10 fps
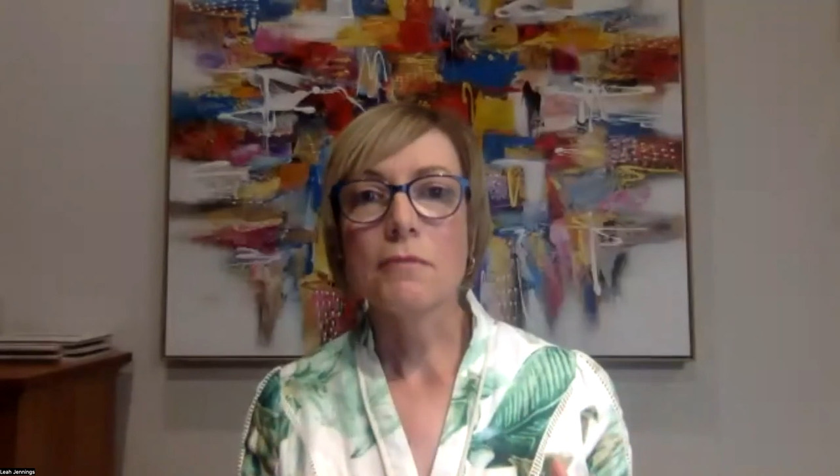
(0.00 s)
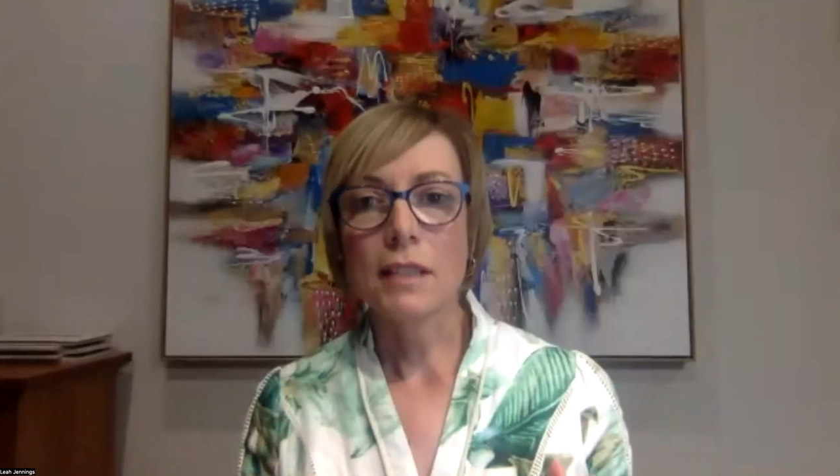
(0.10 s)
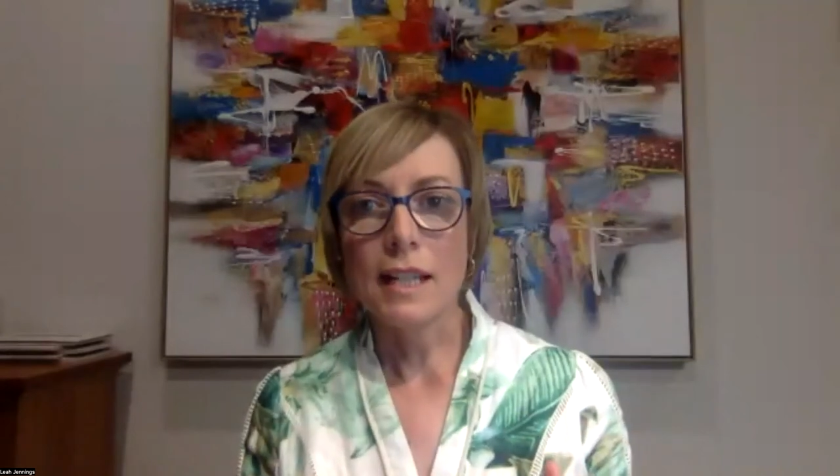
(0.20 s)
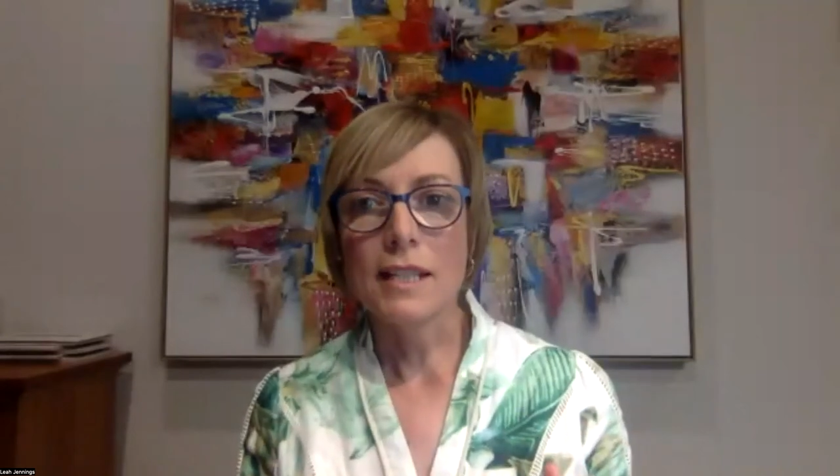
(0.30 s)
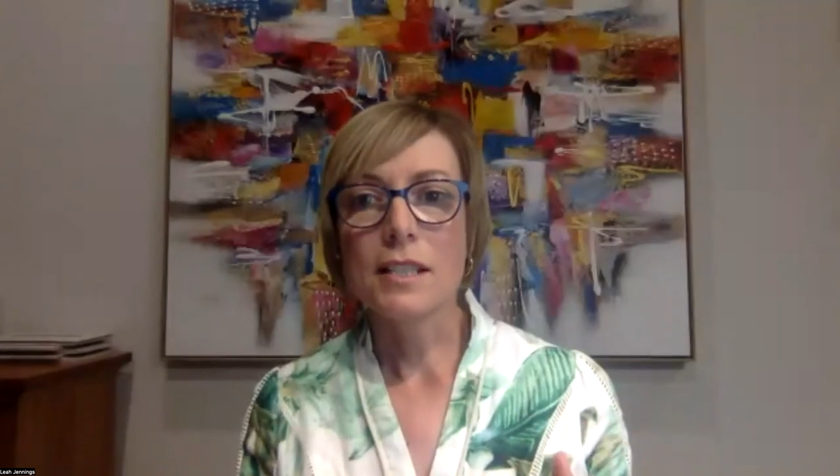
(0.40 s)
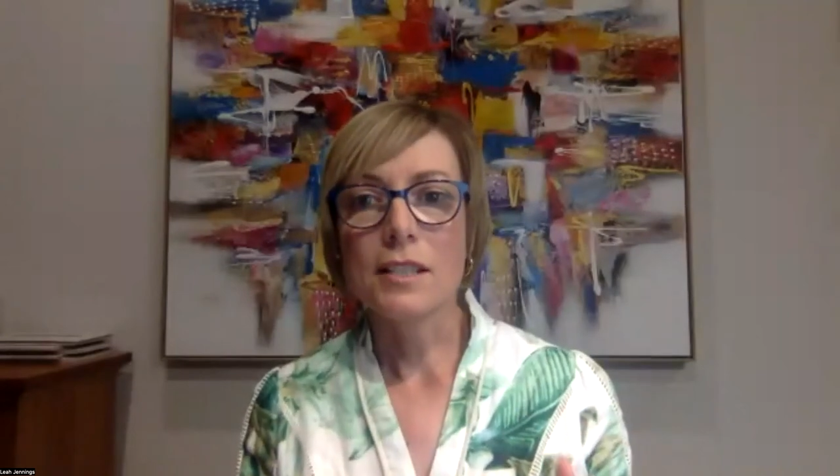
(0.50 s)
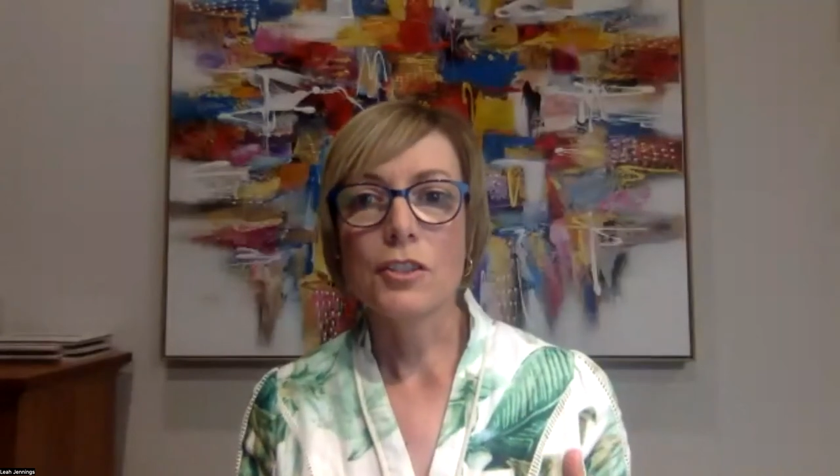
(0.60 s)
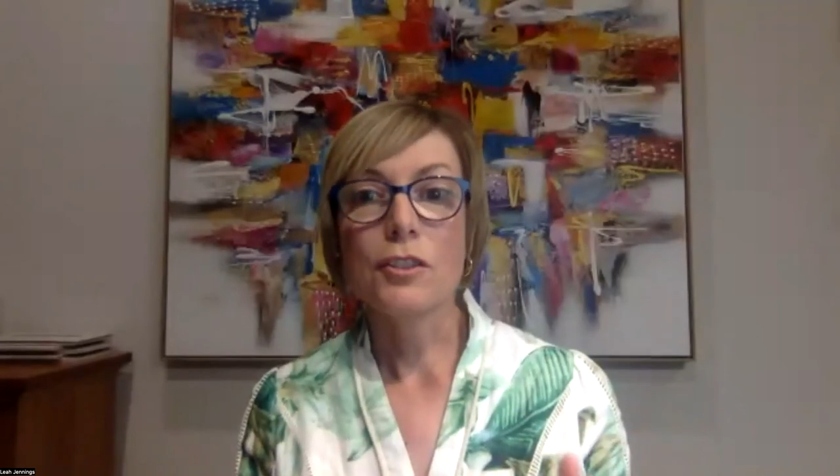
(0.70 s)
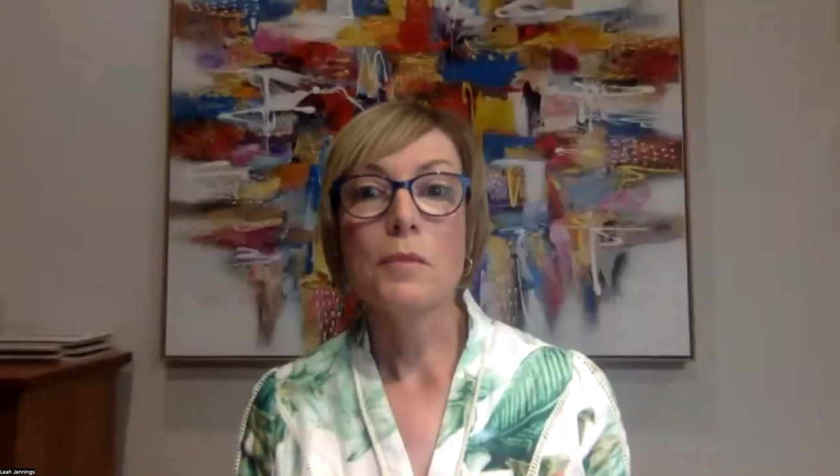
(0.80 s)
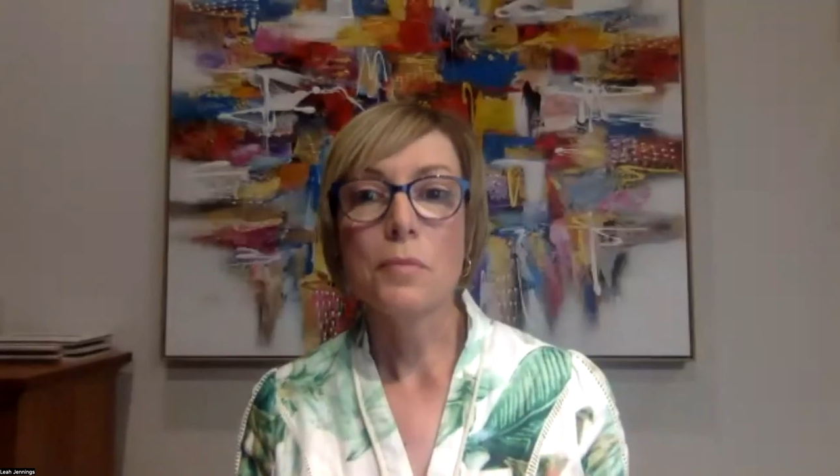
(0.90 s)
related
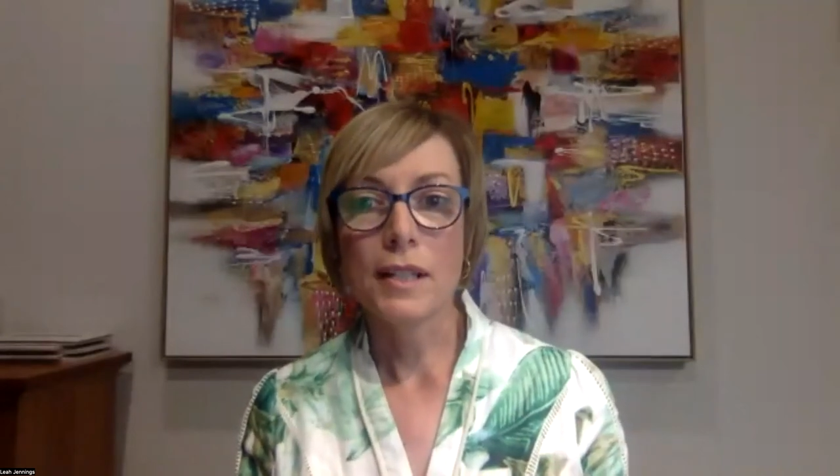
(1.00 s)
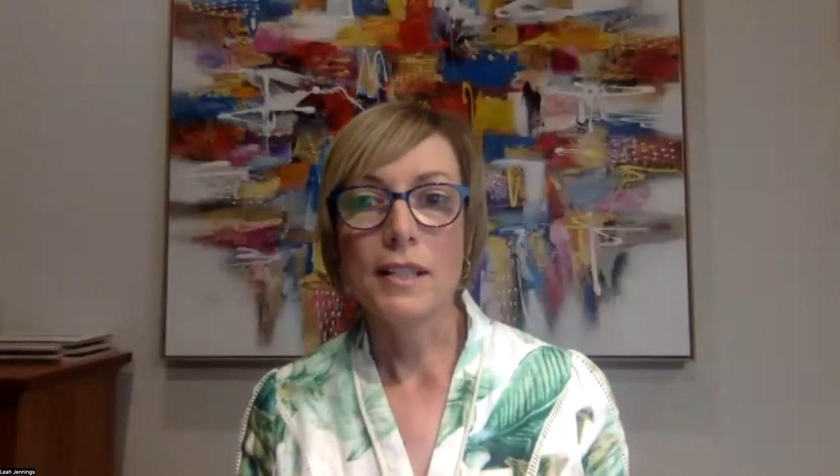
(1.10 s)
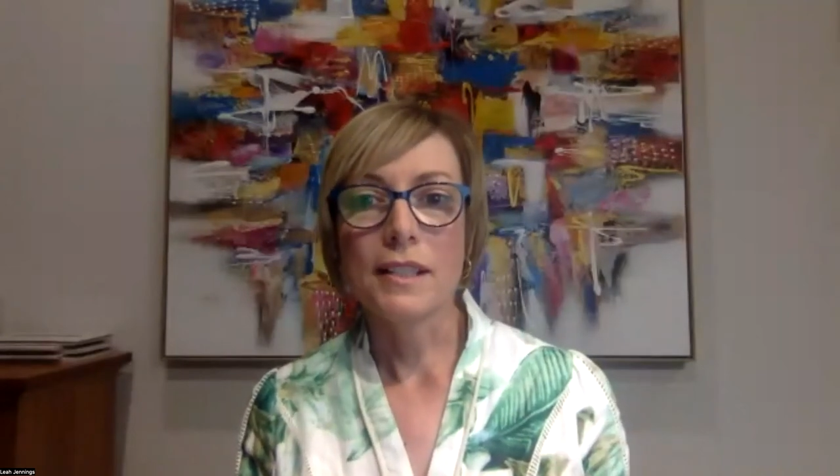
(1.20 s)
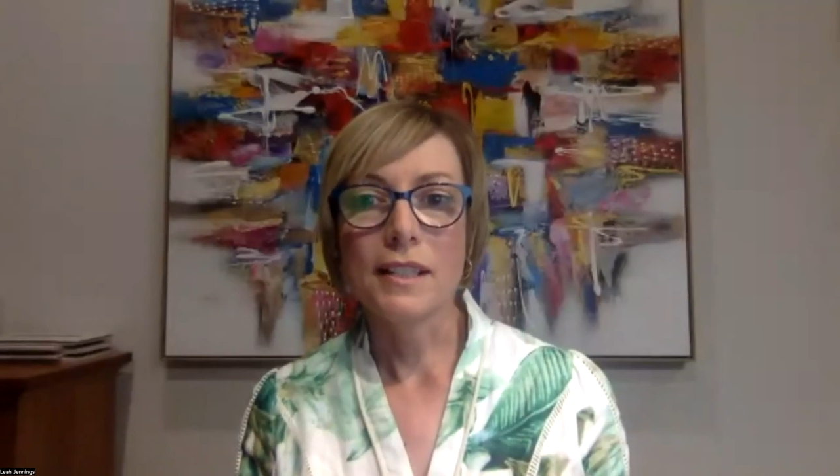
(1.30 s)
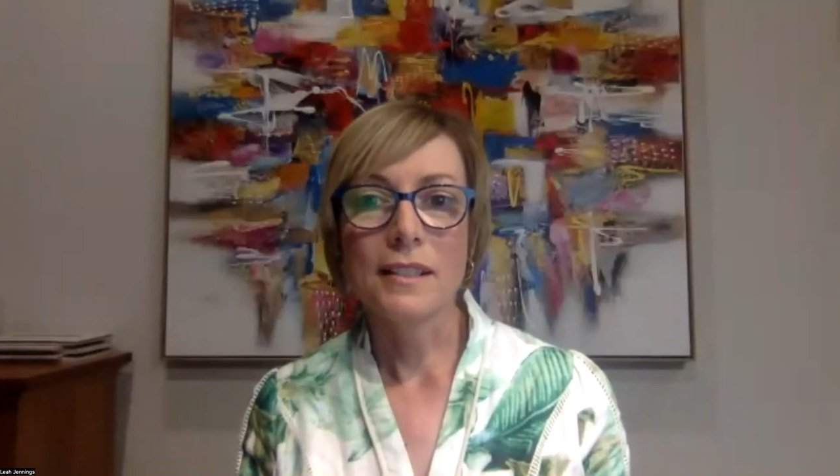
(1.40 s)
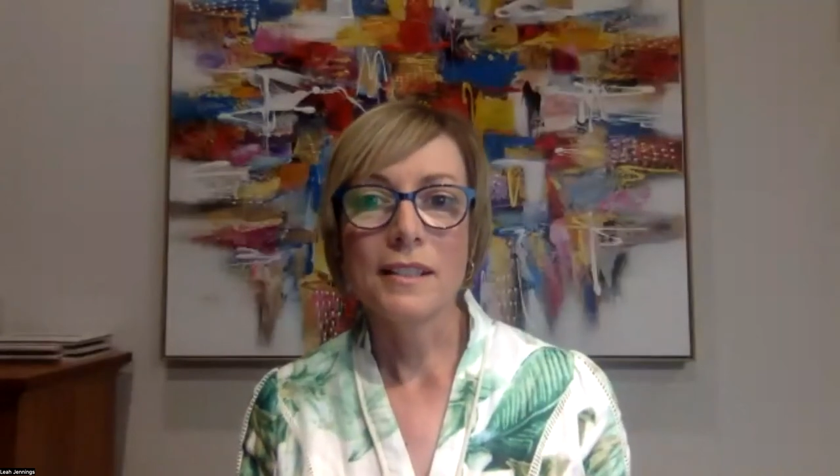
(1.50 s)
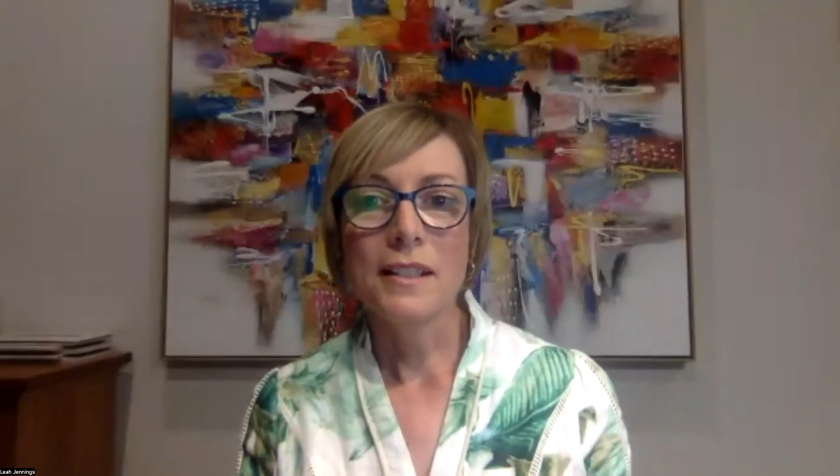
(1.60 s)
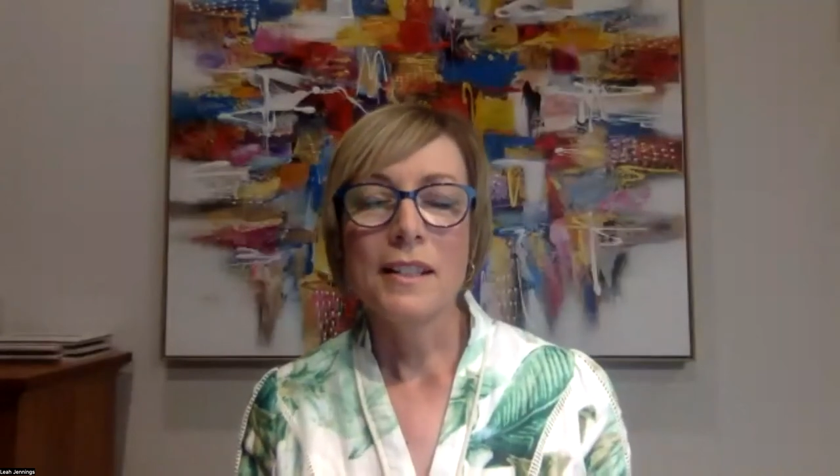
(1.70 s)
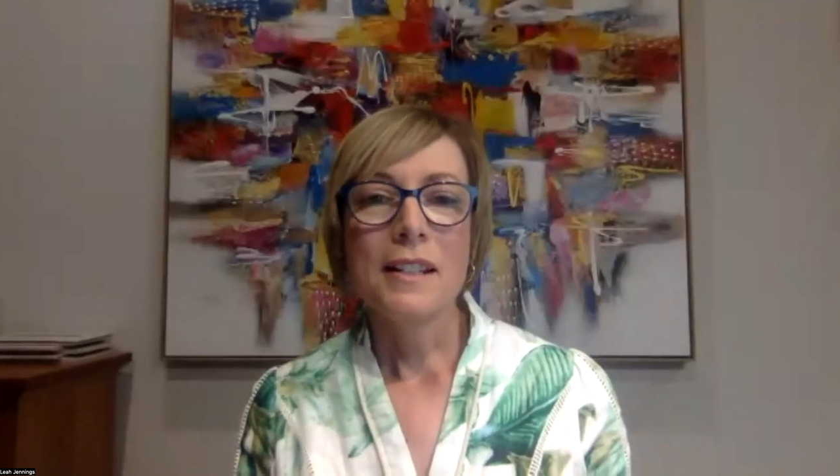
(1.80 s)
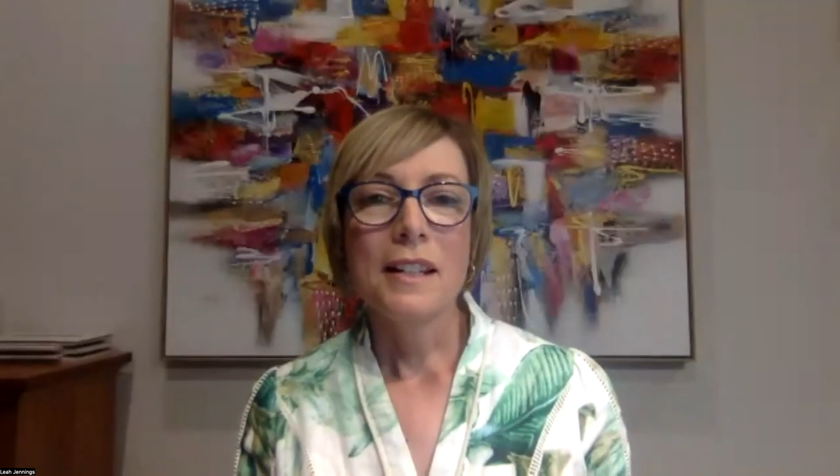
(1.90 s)
to breathing,